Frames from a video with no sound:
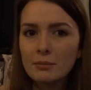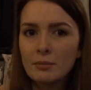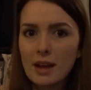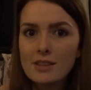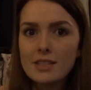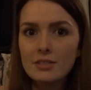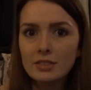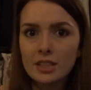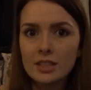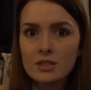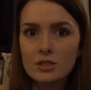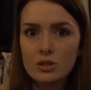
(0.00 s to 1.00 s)

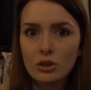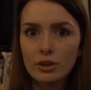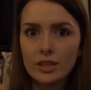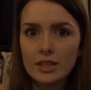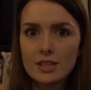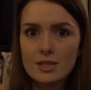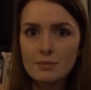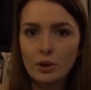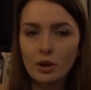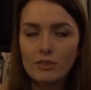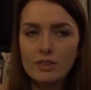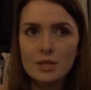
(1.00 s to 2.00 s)
massively into toys, but
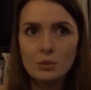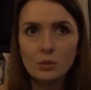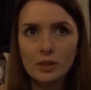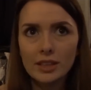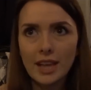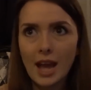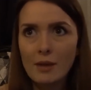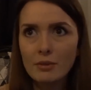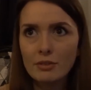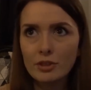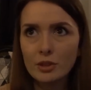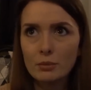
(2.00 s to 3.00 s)
obviously we want to get him a
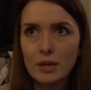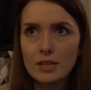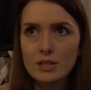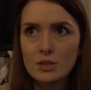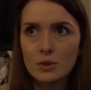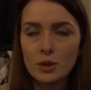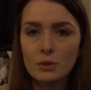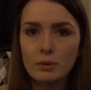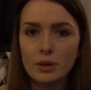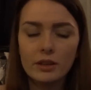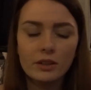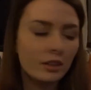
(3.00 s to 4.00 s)
few bits to
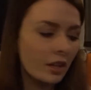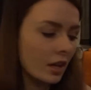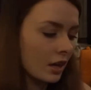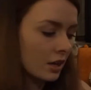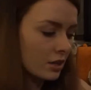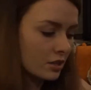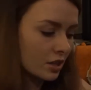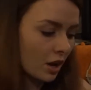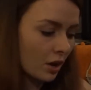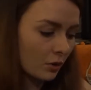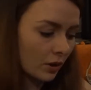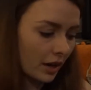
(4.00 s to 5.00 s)
open.
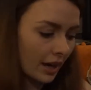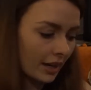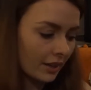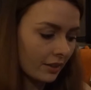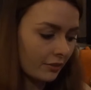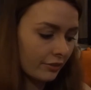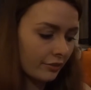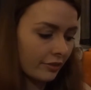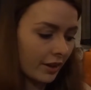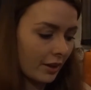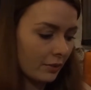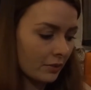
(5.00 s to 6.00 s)
So I
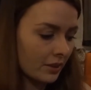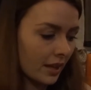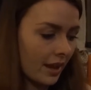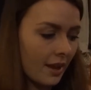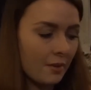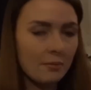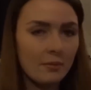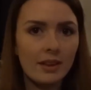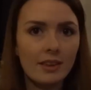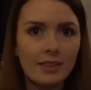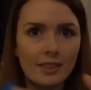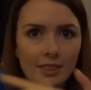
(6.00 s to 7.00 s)
found him
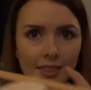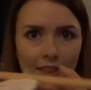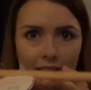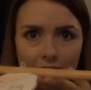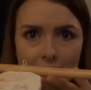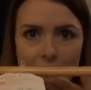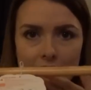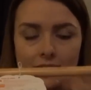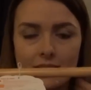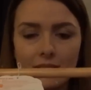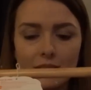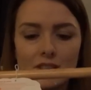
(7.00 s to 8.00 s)
this,
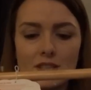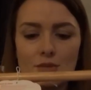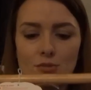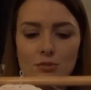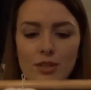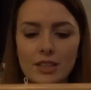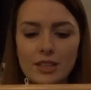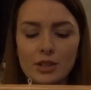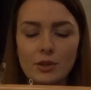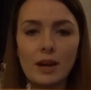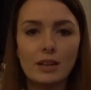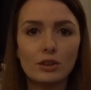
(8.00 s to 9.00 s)
which is really
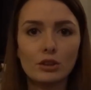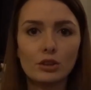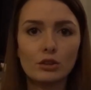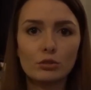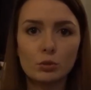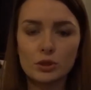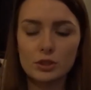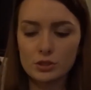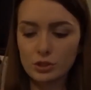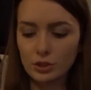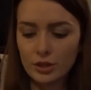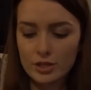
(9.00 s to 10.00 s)
cute. I love wooden
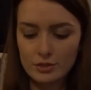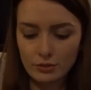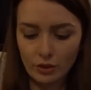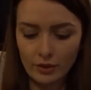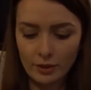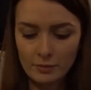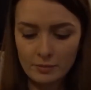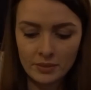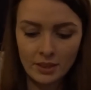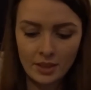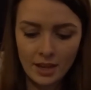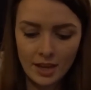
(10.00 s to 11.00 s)
toys for him.
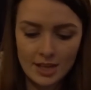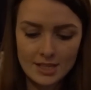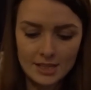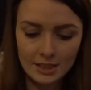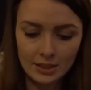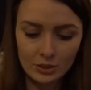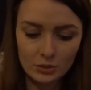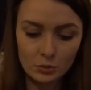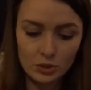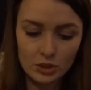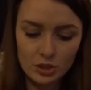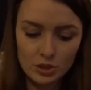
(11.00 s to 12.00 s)
It's a little
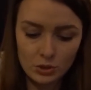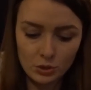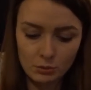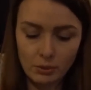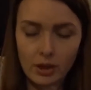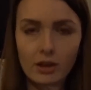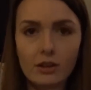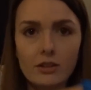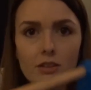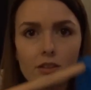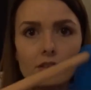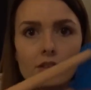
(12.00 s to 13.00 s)
wooden
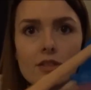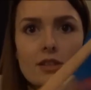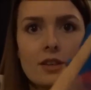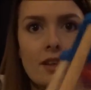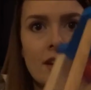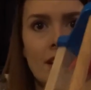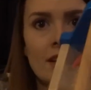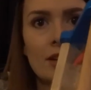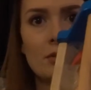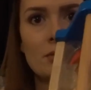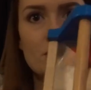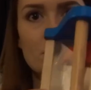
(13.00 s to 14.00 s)
toolbox and it
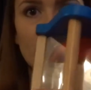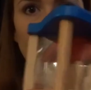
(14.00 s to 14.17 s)
comes with